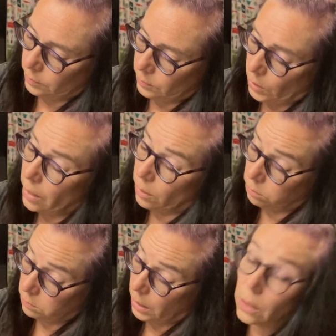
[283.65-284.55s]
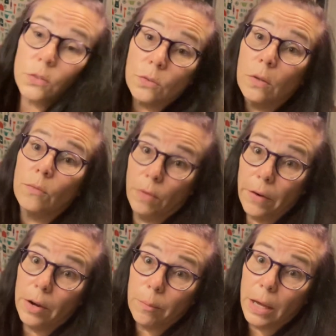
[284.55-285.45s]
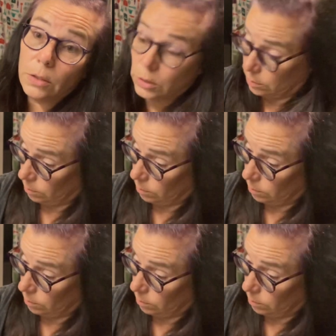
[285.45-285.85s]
Now, that is very wet.